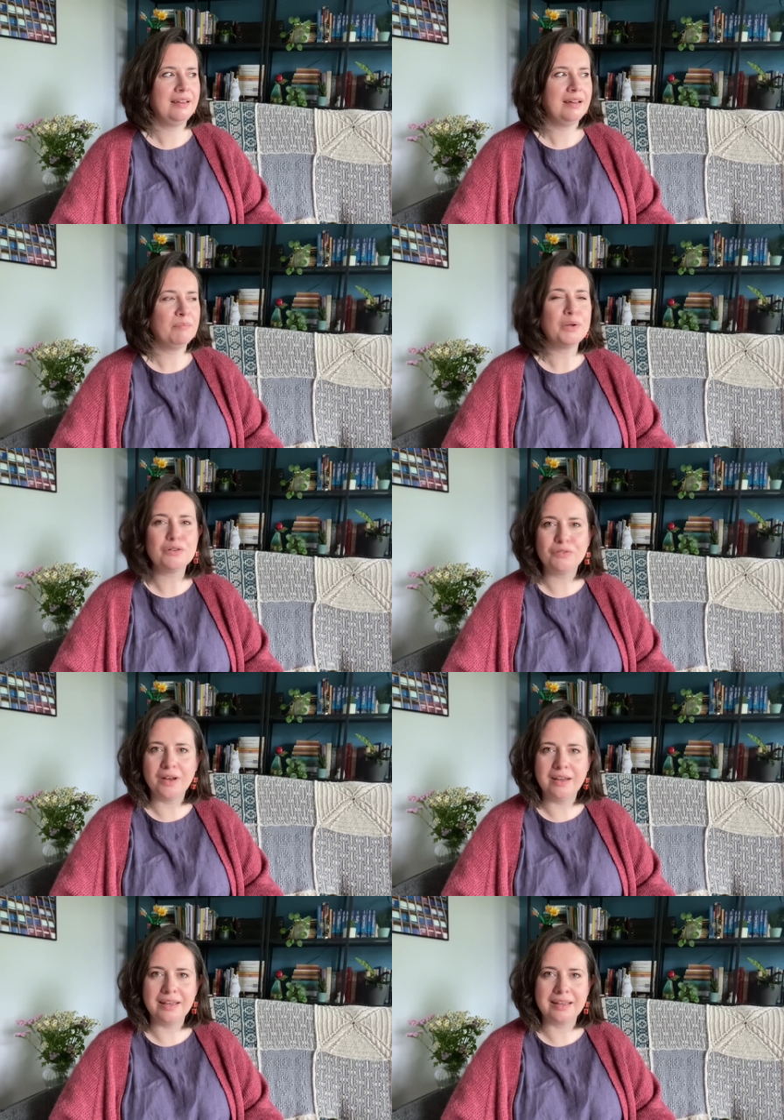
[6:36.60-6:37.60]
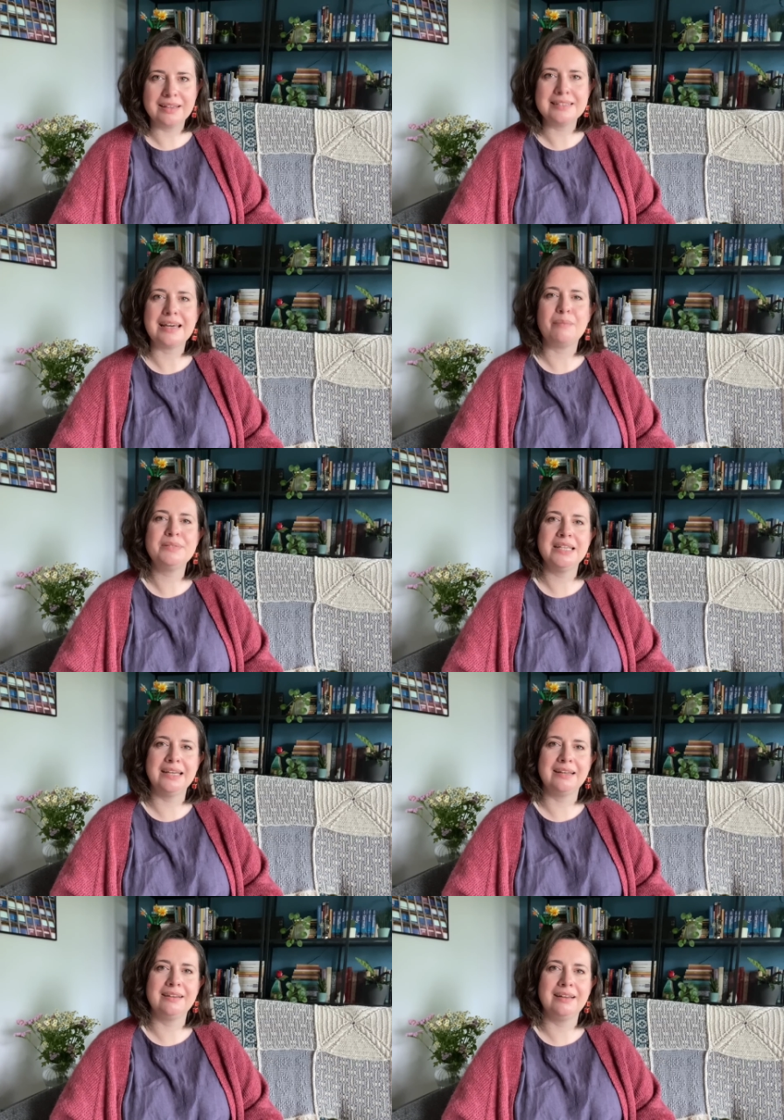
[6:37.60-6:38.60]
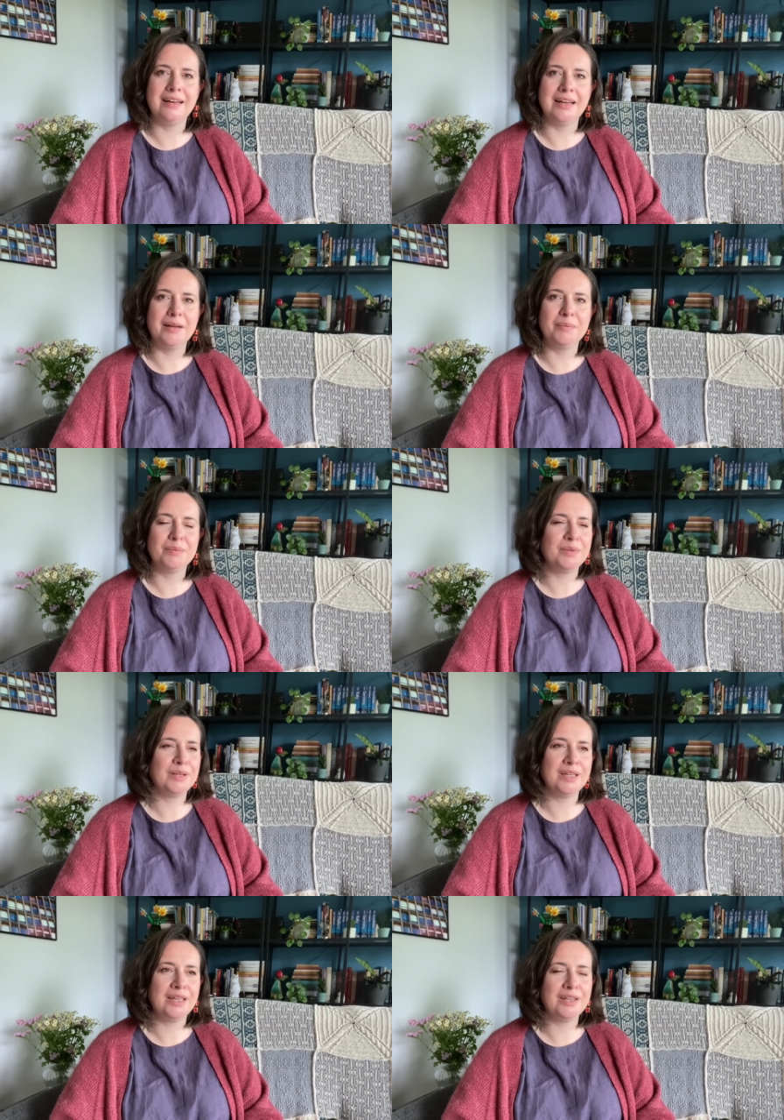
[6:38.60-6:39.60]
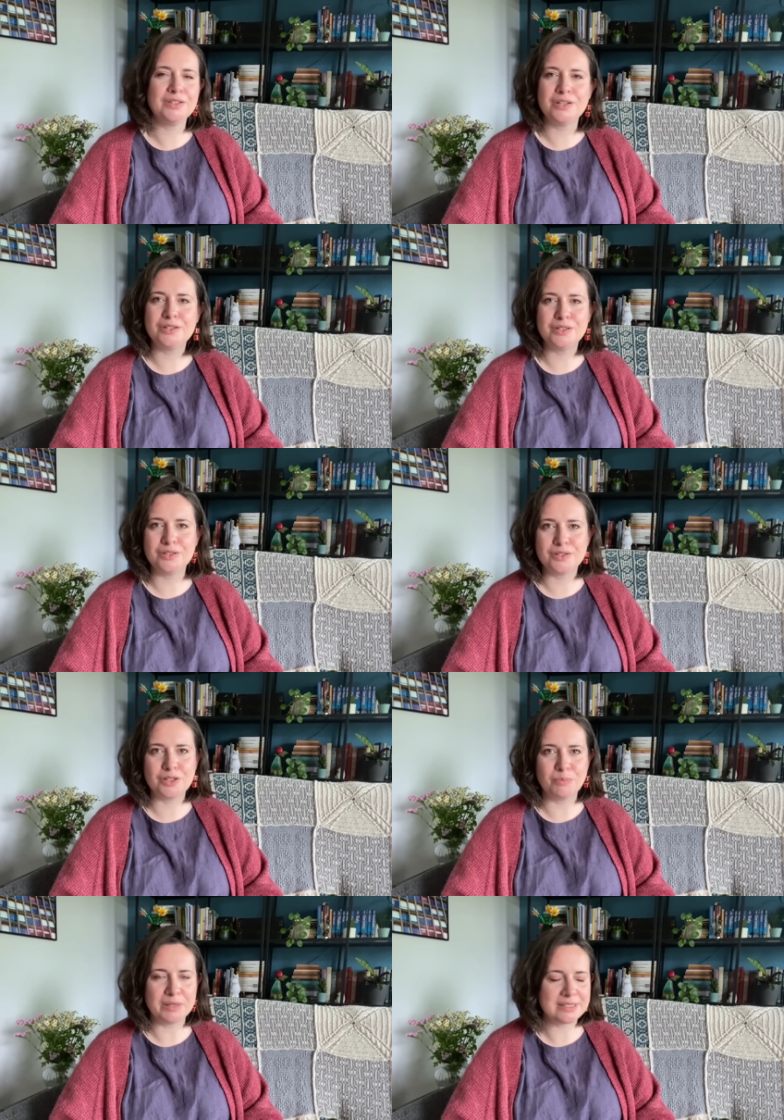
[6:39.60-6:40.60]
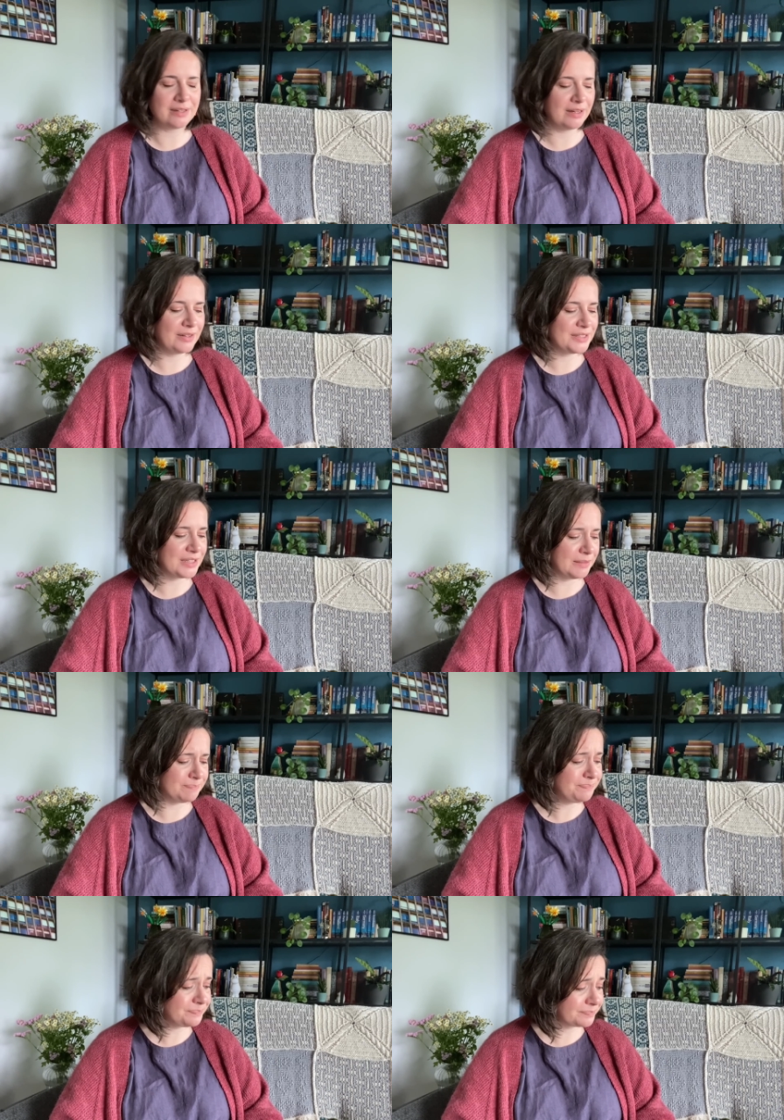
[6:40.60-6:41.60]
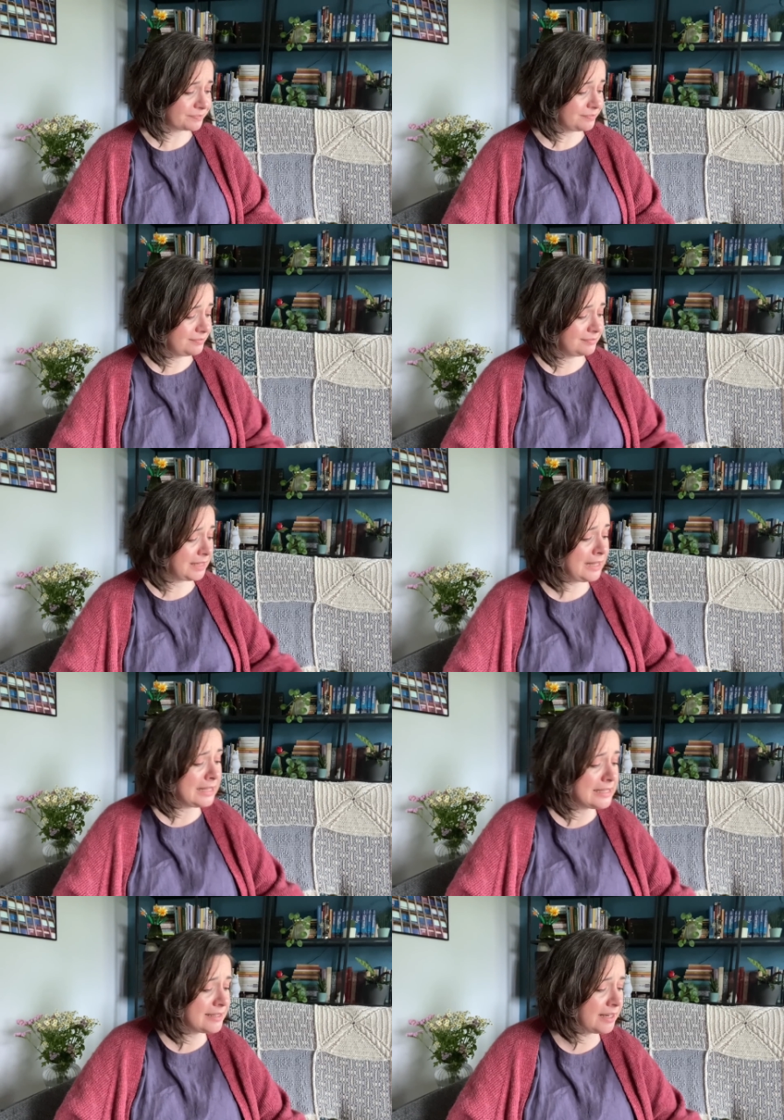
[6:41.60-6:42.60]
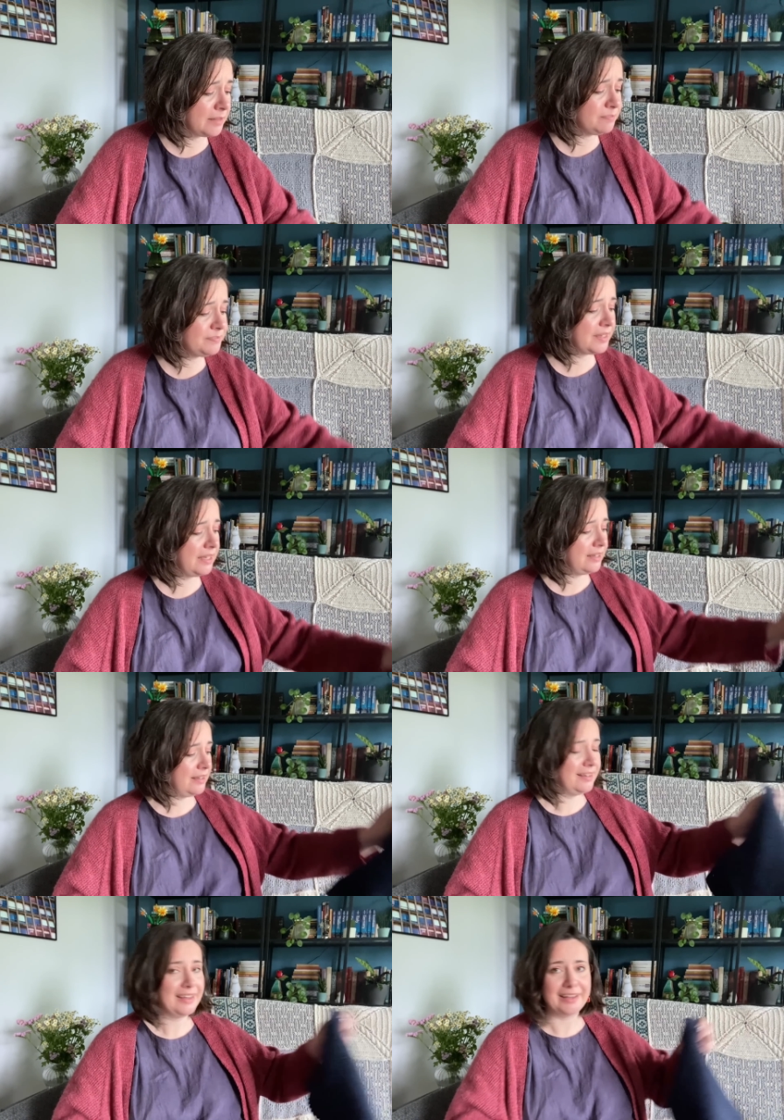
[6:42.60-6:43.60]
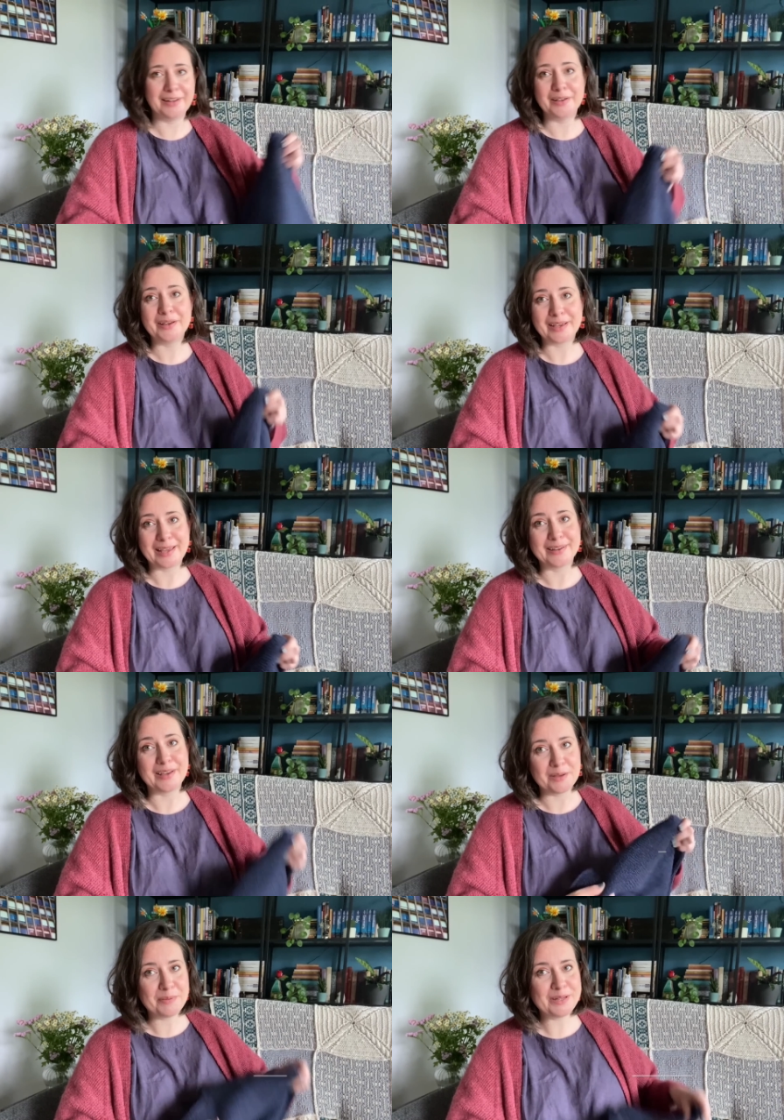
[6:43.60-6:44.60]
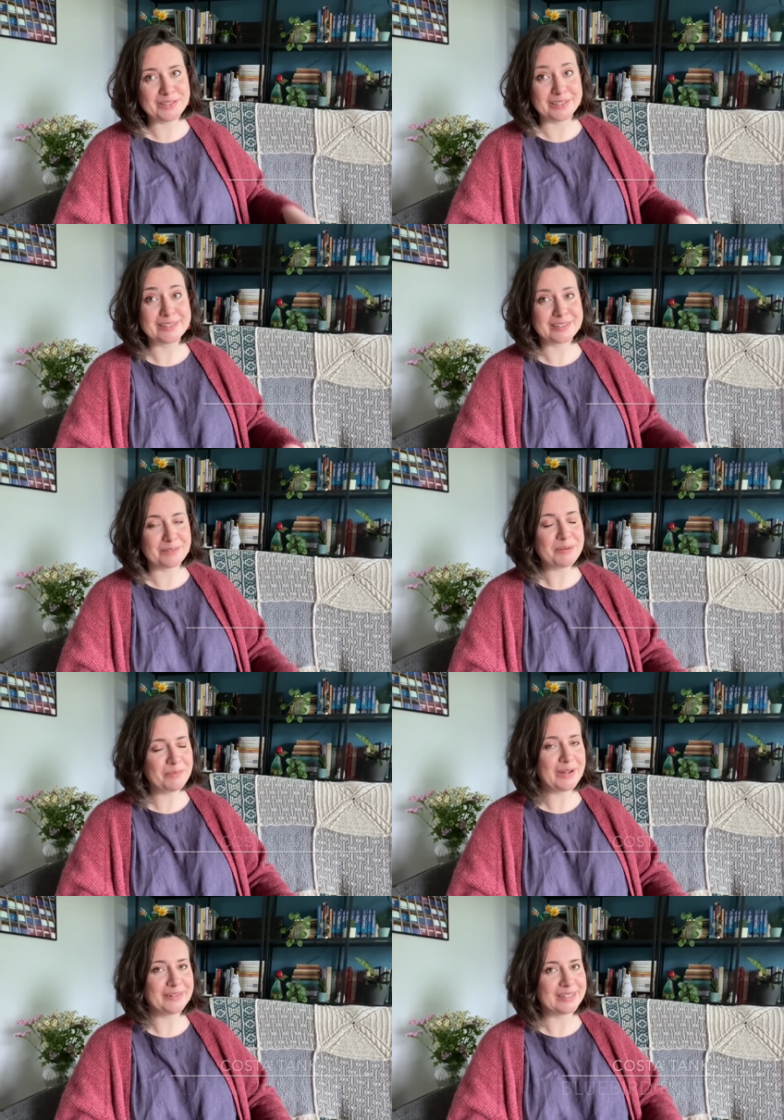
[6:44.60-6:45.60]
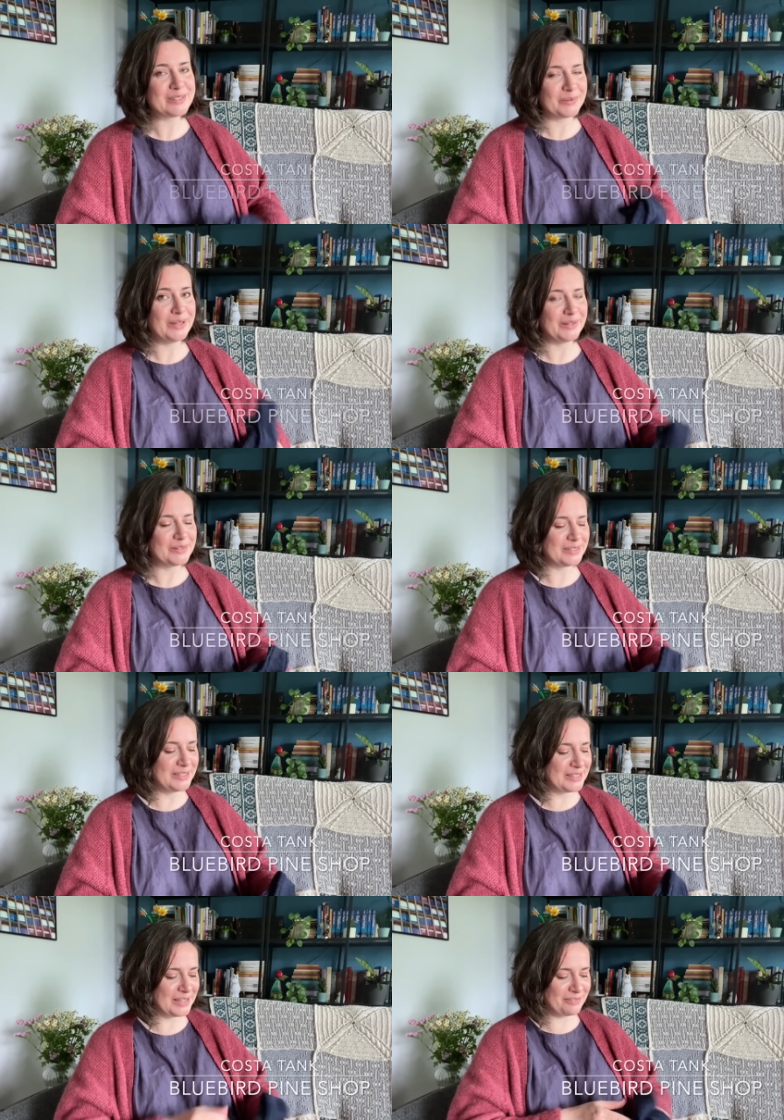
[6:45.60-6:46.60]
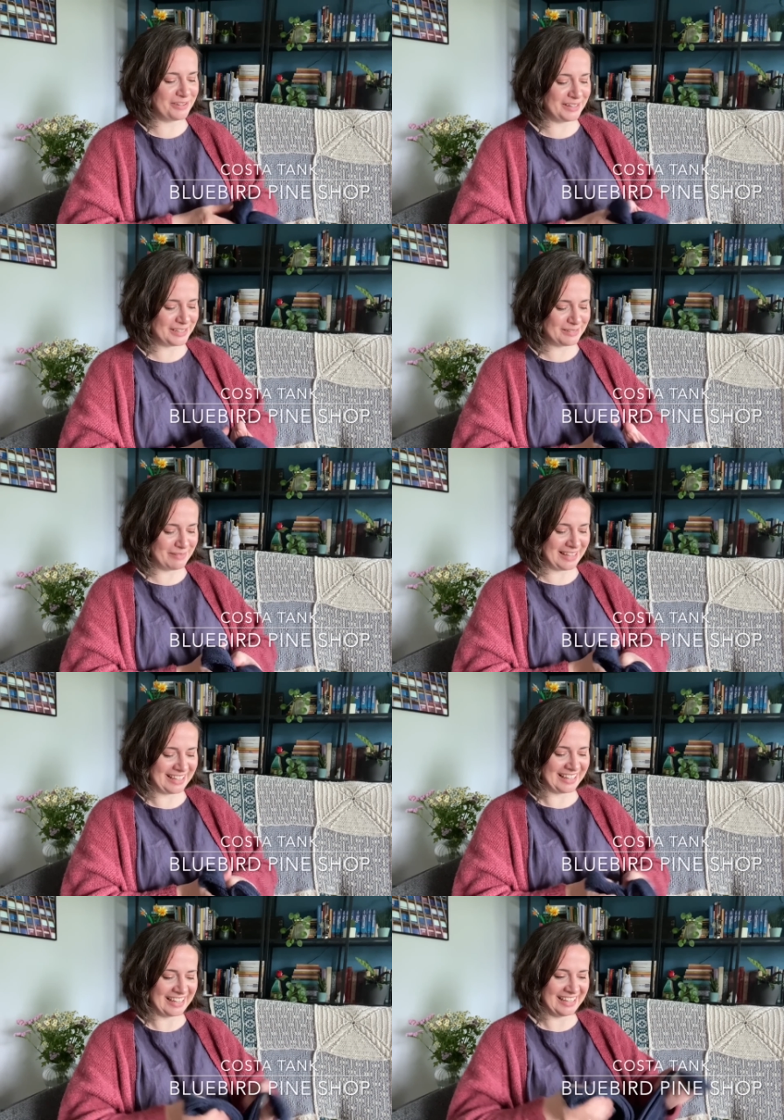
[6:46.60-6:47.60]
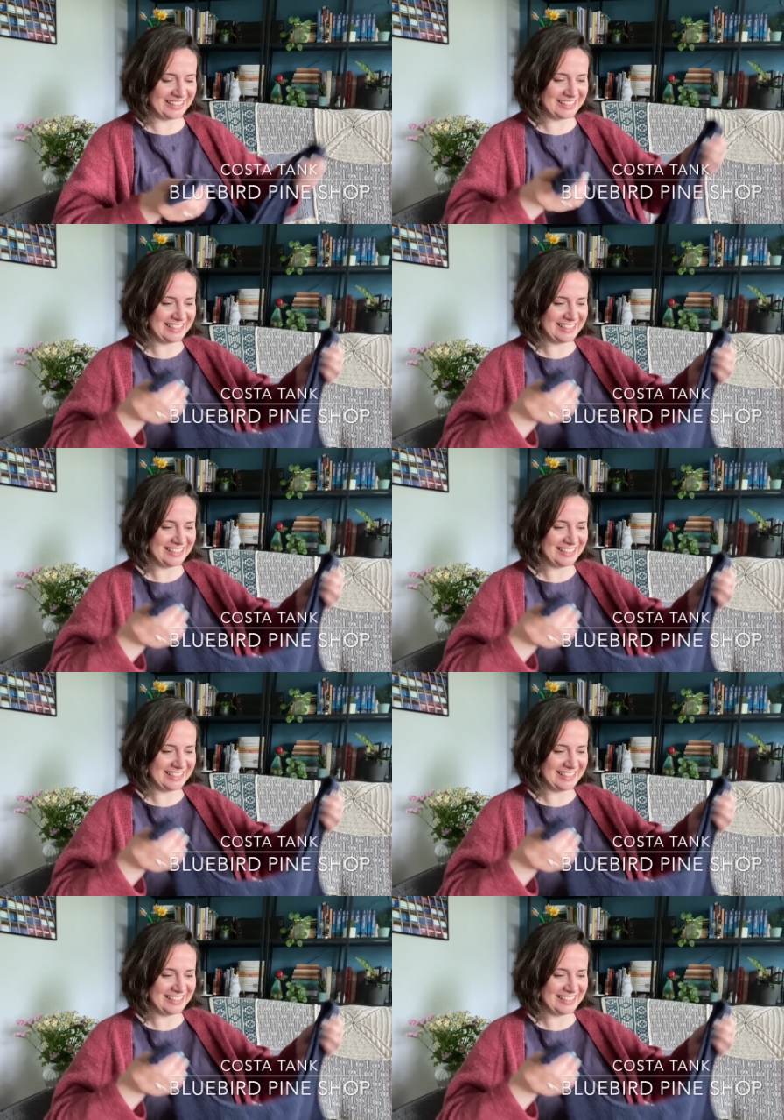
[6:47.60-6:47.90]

modifying and adapting to suit my style at the time. And this time, again, I apologise because I've been wearing this quite a lot since I finished making it.